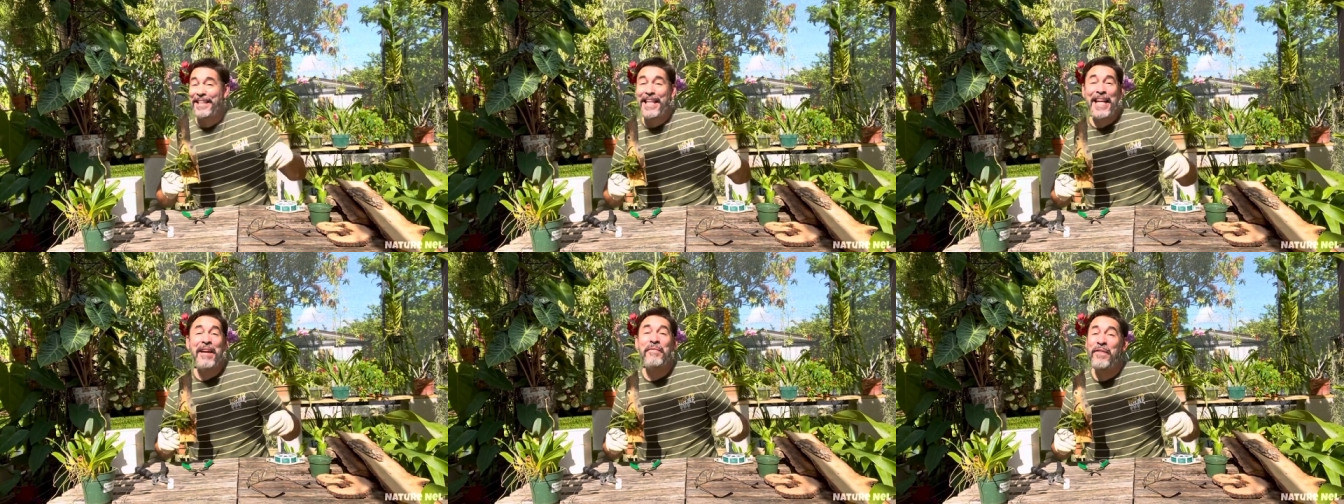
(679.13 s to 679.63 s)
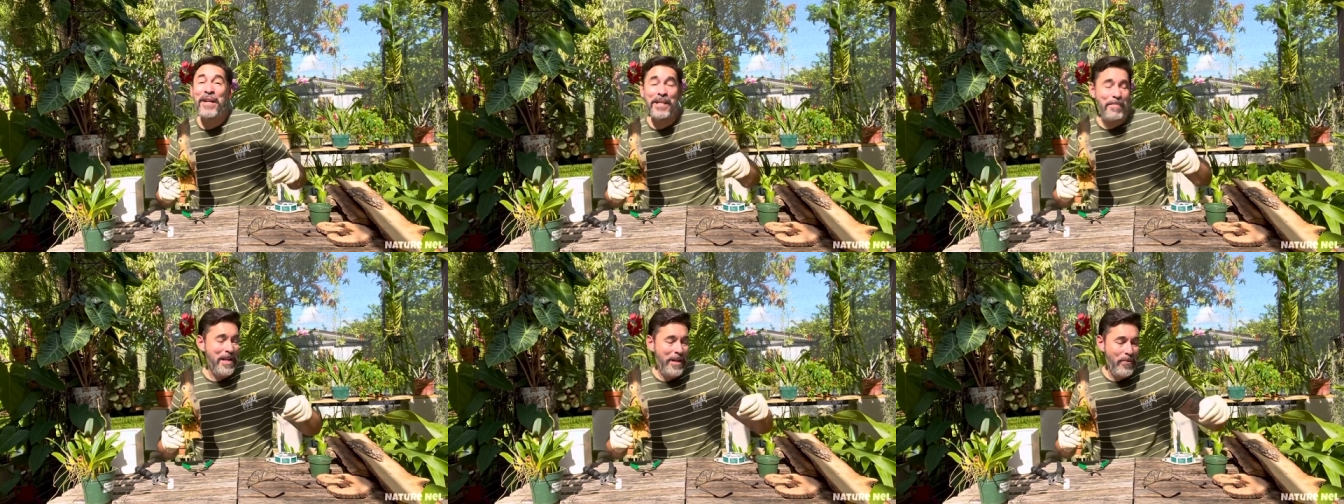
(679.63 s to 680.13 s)
I can't find
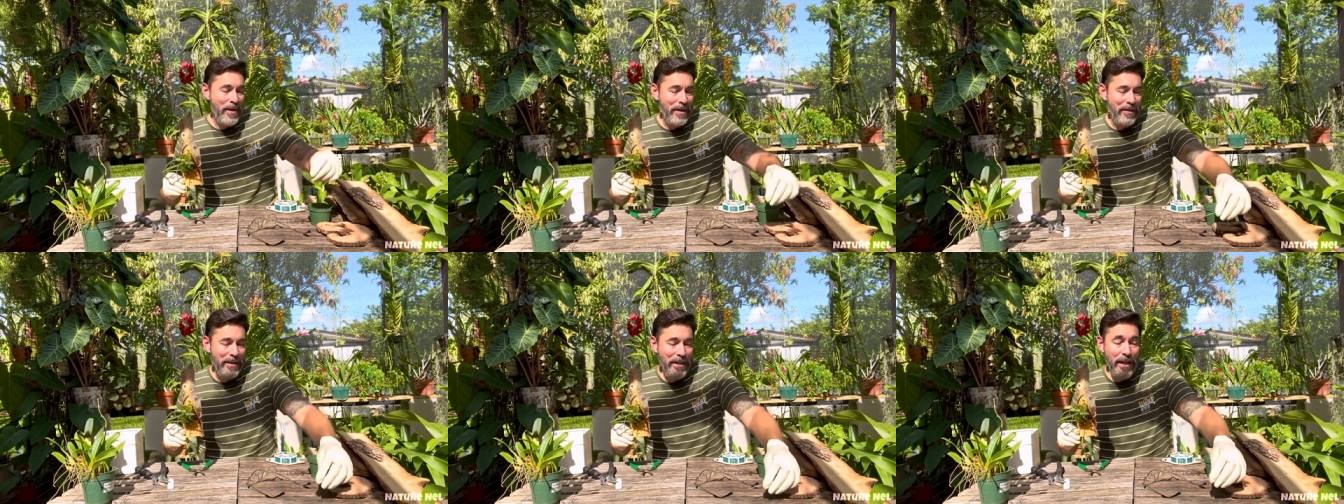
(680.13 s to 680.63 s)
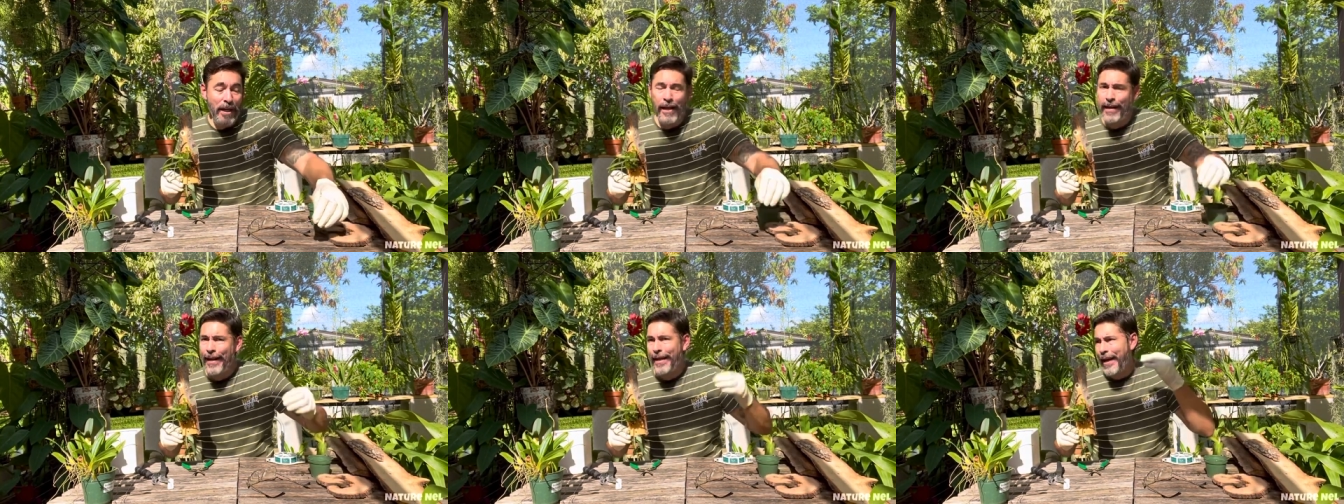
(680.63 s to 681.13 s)
him anywhere
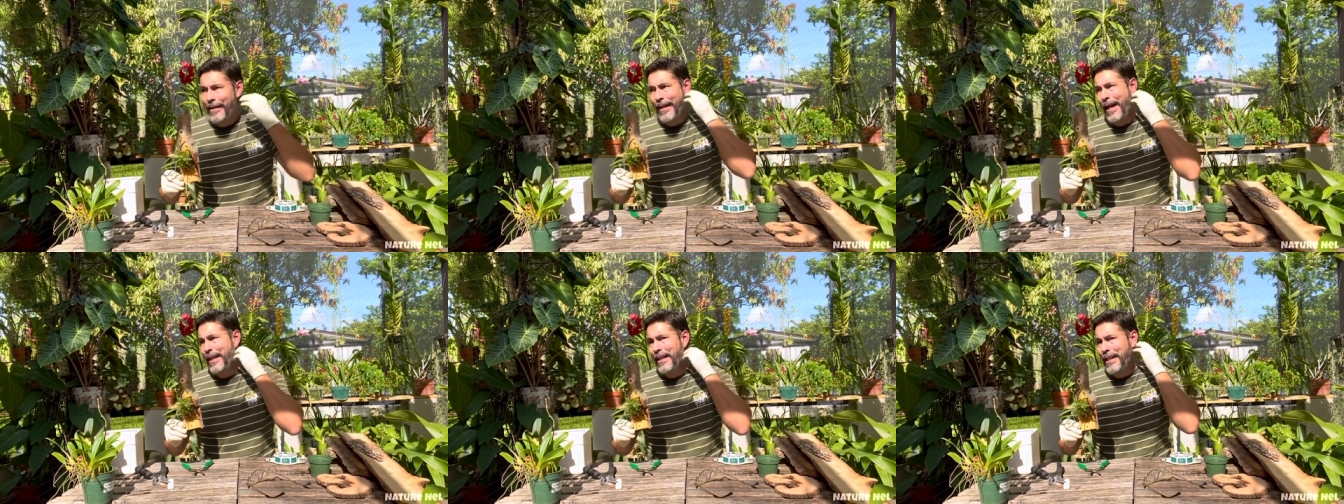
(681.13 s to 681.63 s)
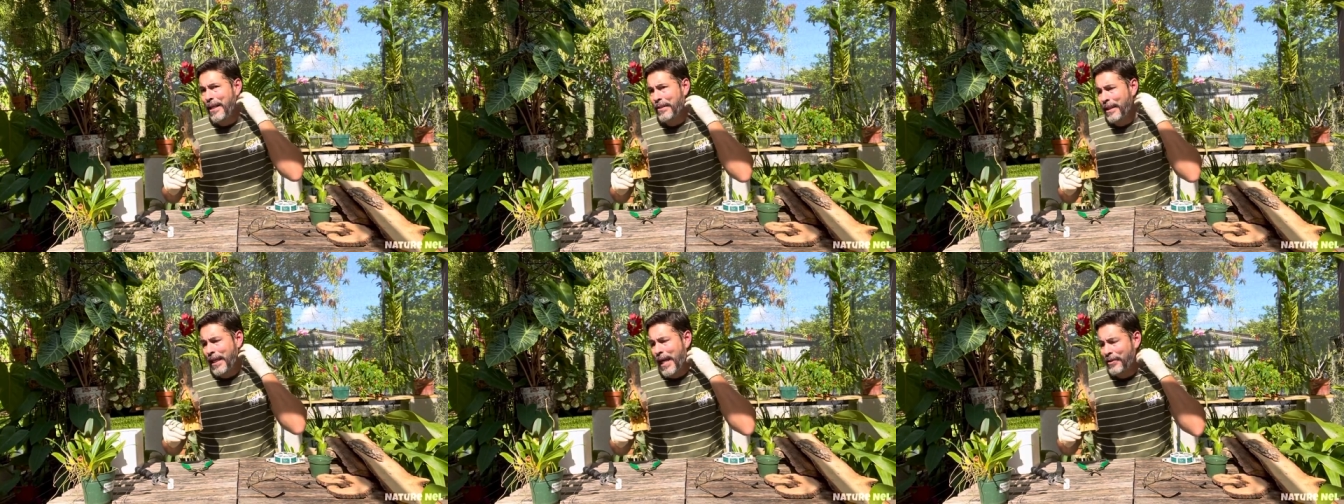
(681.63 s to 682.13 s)
and I highly doubt
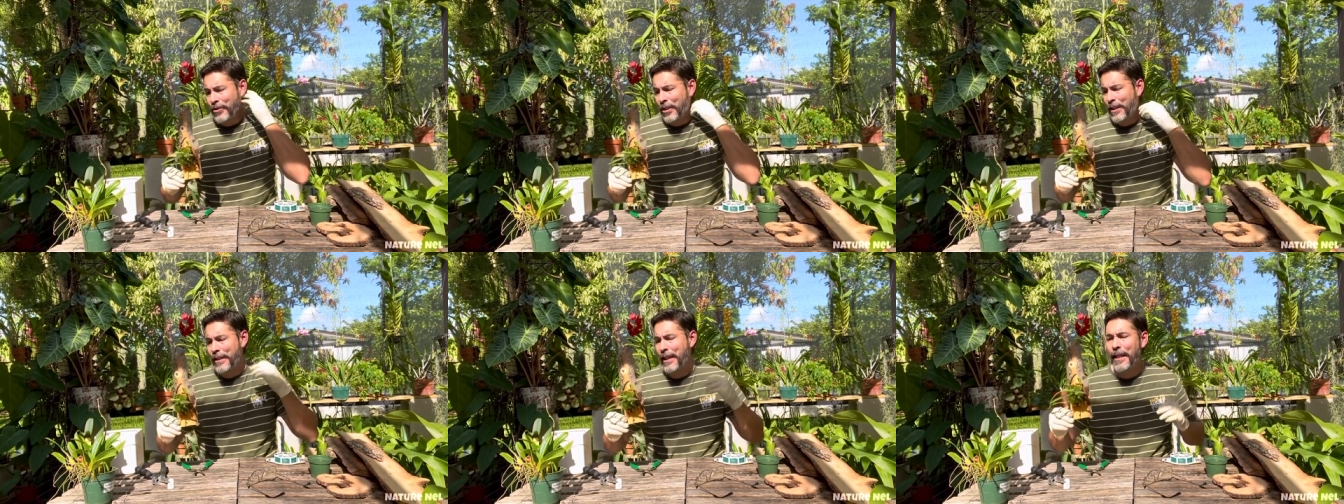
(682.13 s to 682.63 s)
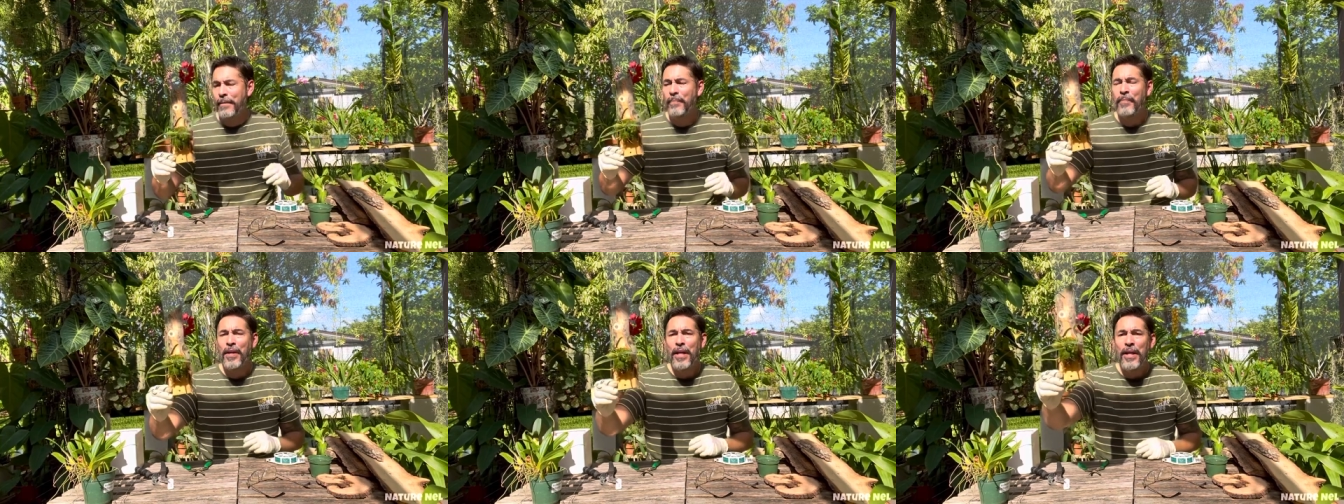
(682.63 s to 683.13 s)
the cats are gonna take them.
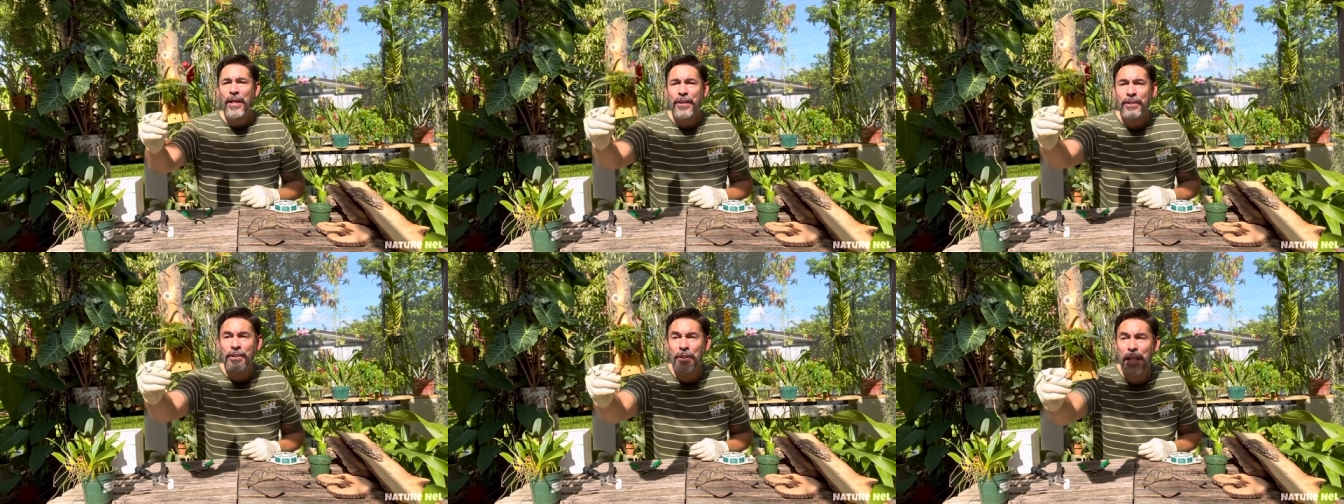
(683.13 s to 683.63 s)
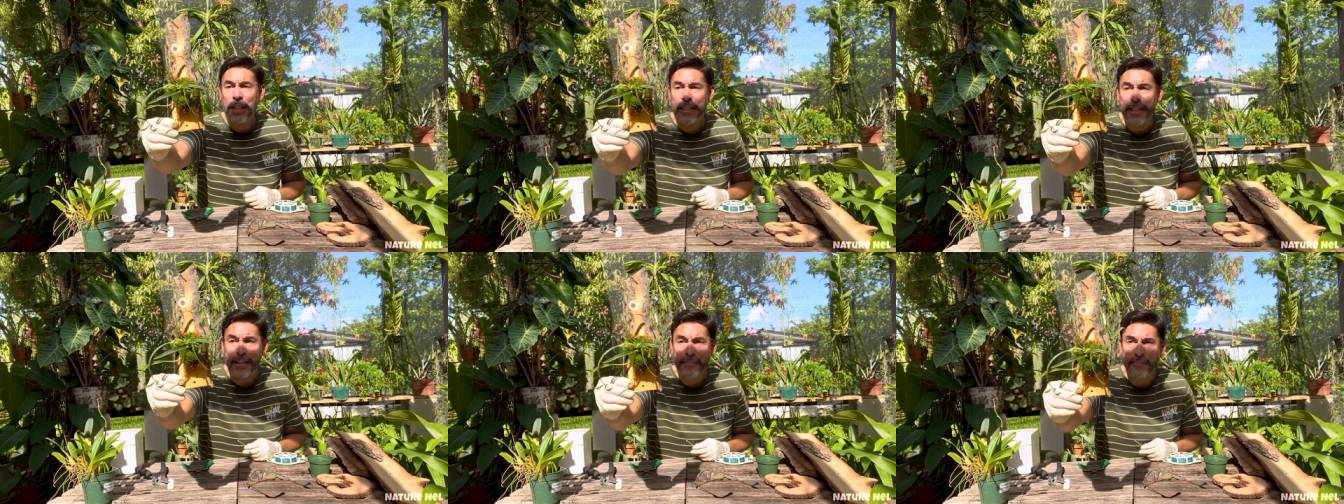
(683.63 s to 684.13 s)
So that's
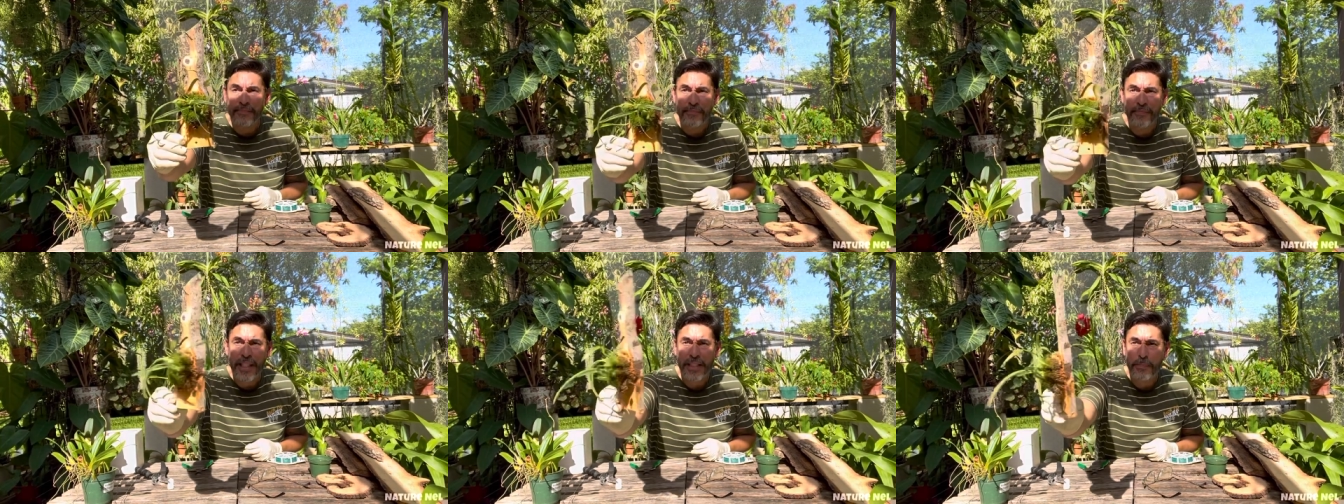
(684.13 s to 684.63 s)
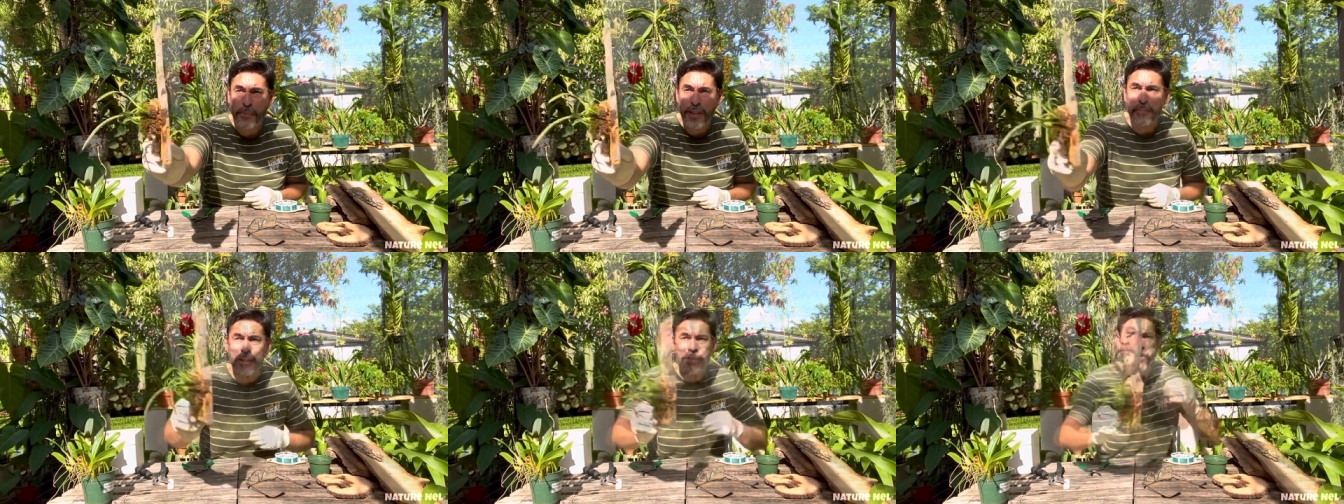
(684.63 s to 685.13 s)
it. That's pretty
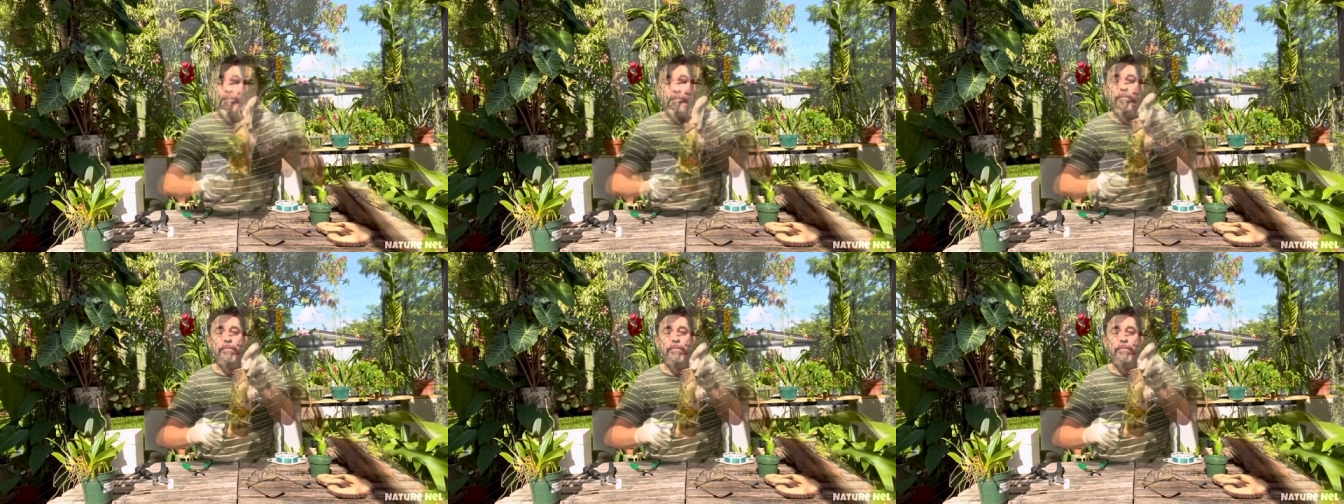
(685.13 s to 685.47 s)
much it.